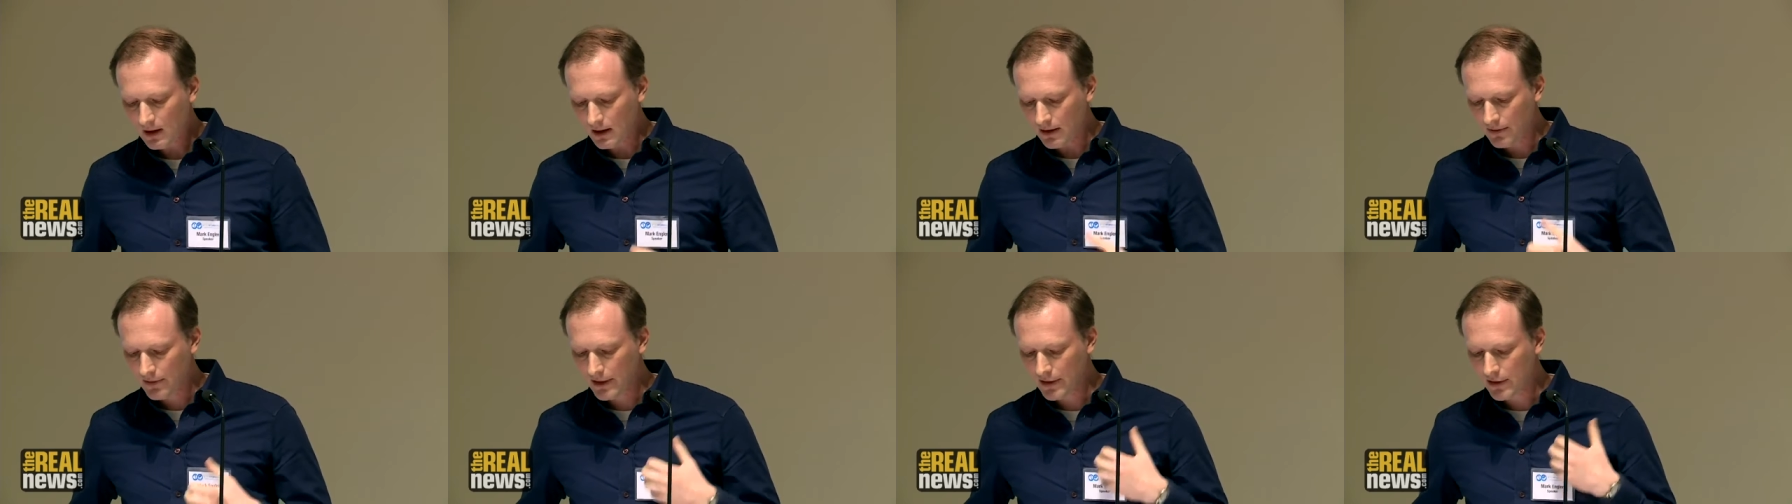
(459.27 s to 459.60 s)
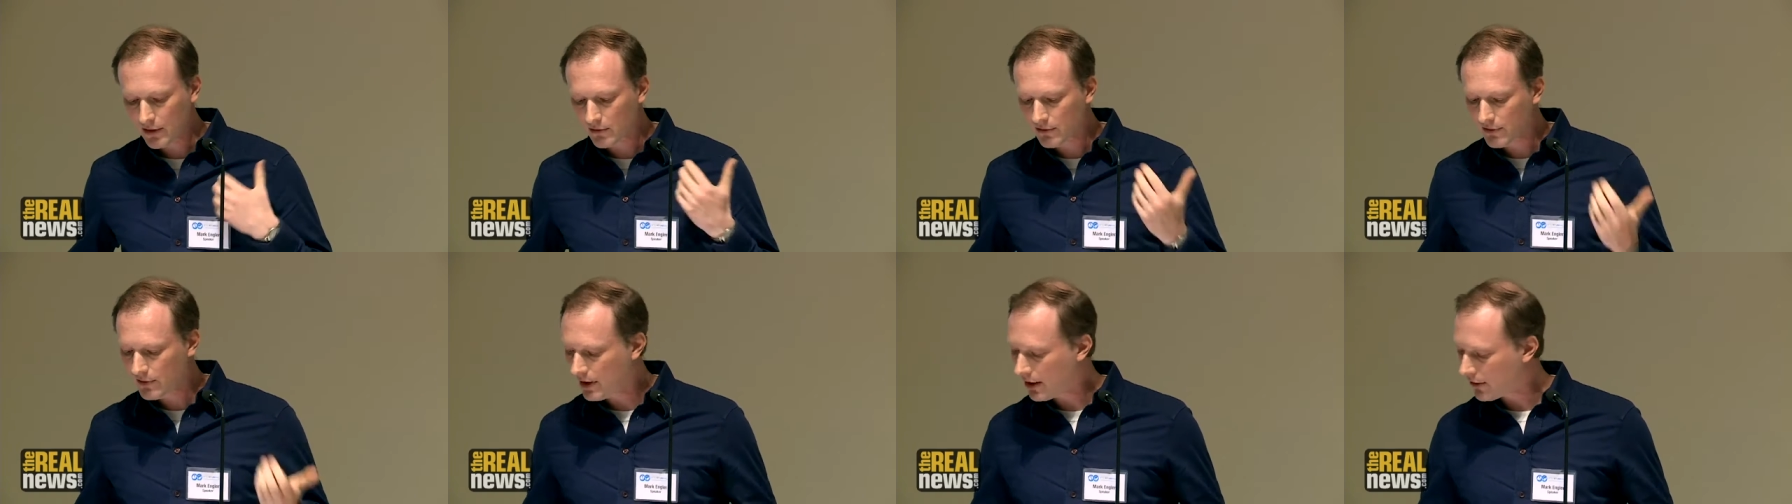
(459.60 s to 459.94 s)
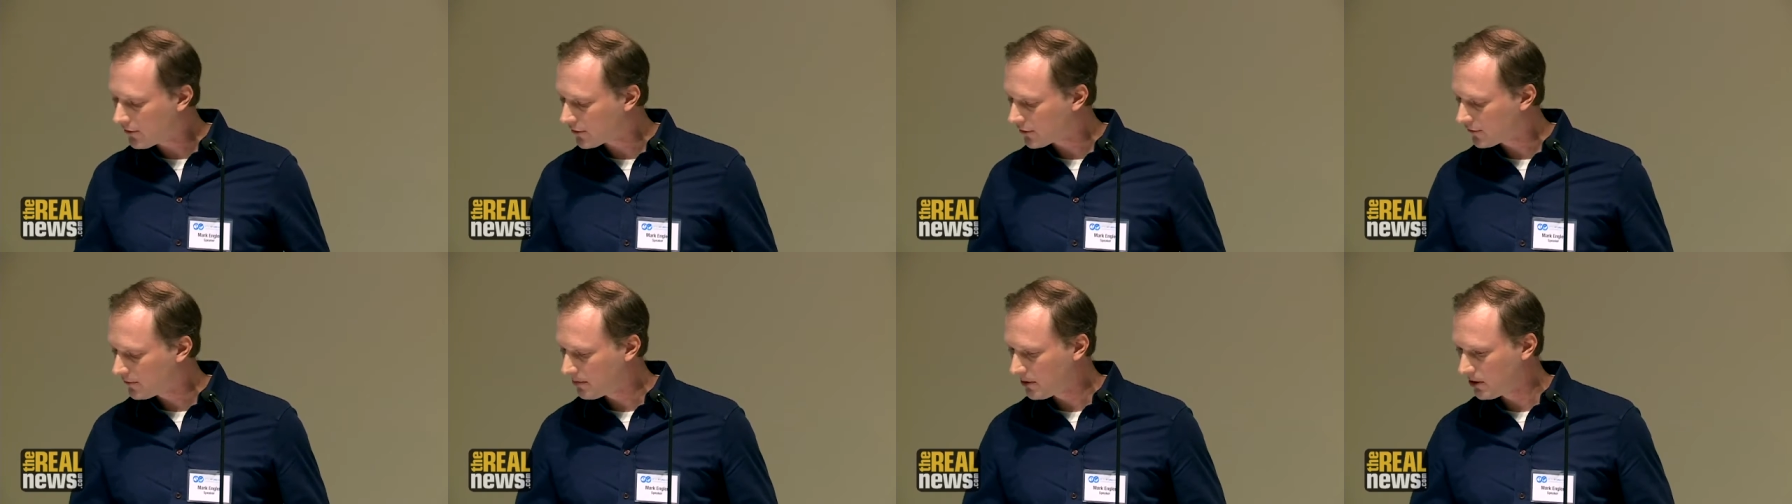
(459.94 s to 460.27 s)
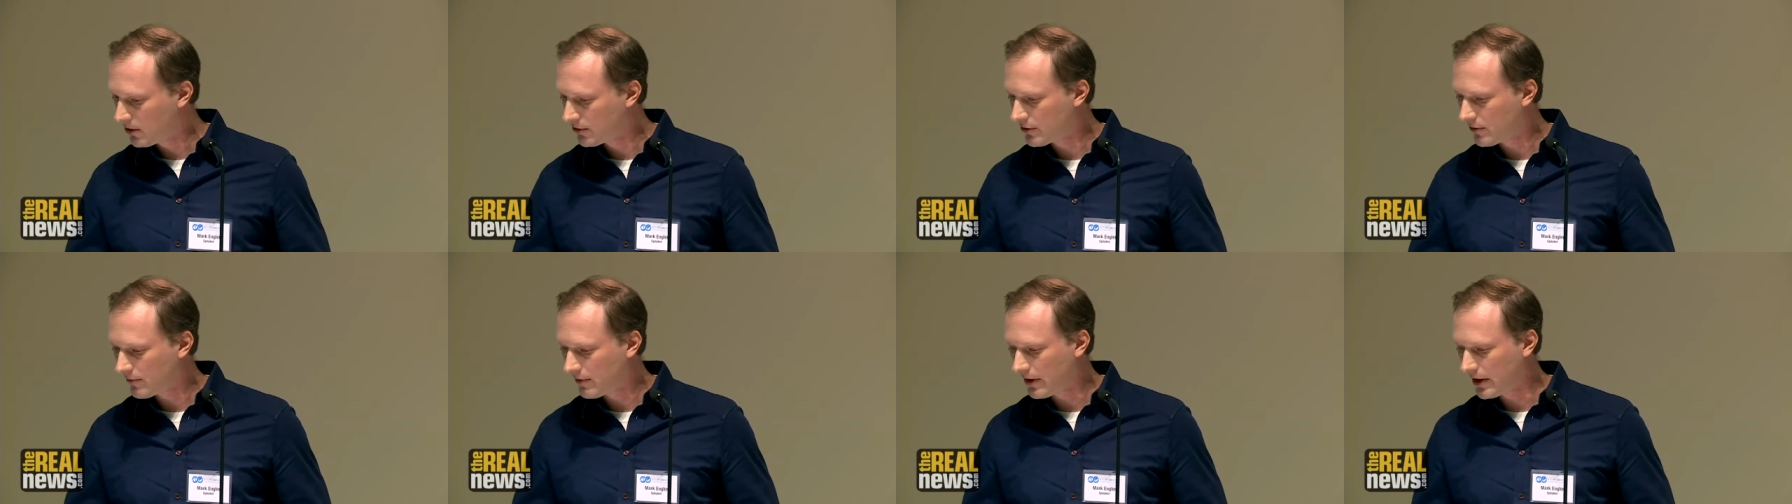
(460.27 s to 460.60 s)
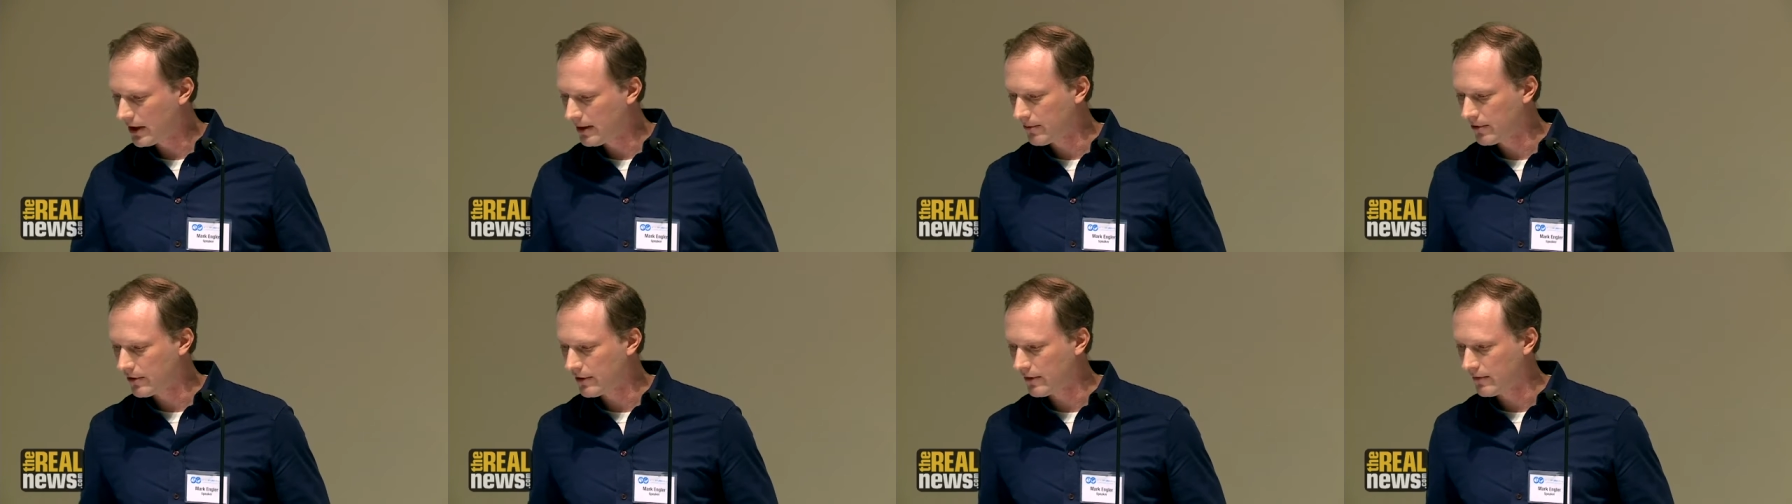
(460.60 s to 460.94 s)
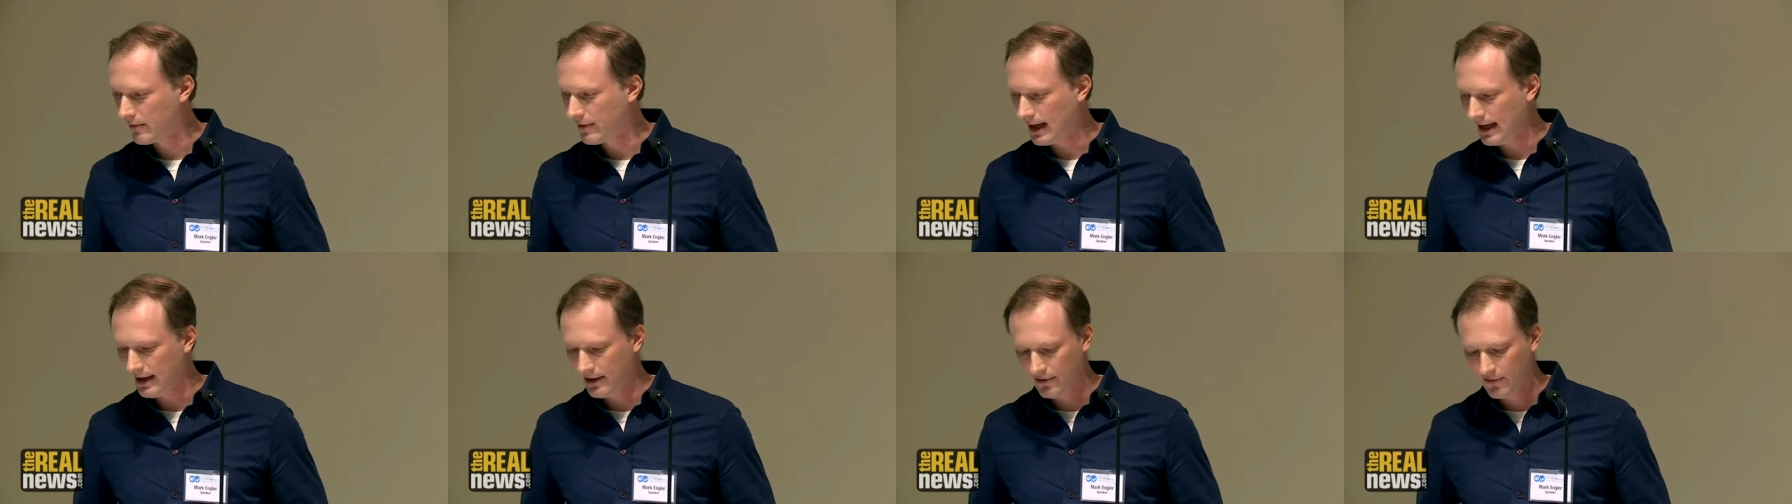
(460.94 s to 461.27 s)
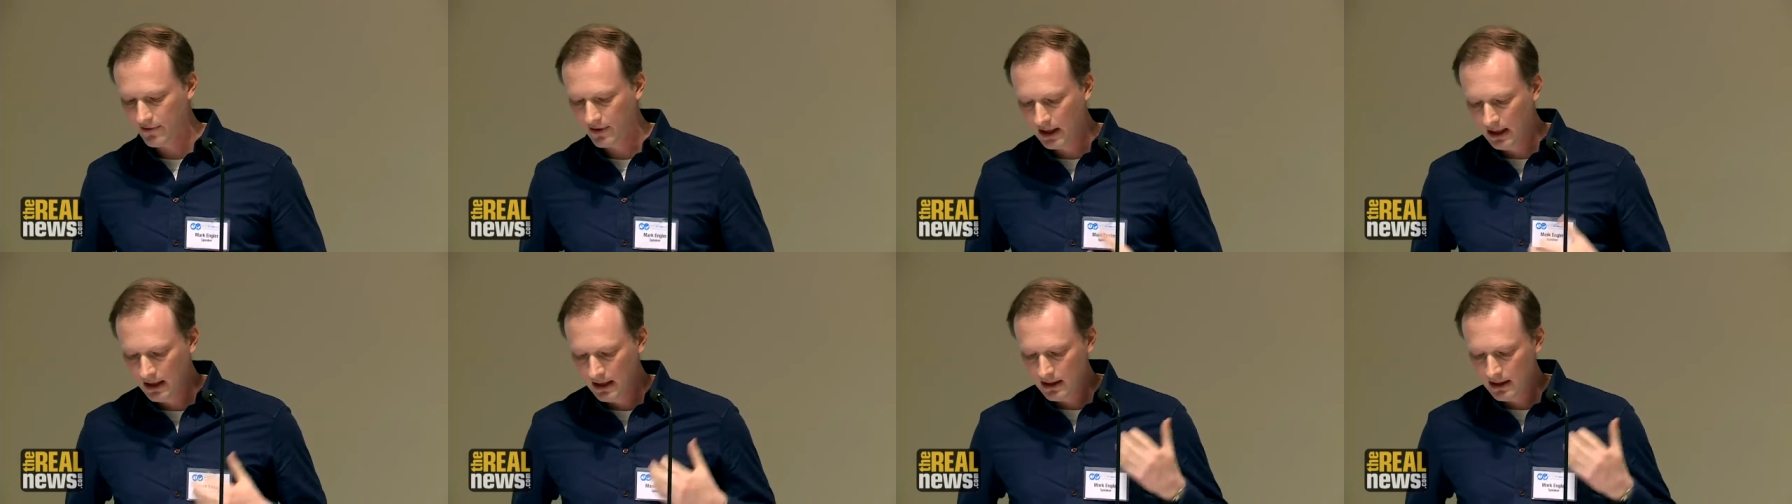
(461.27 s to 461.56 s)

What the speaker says: And then there was another explosion around immigrant rights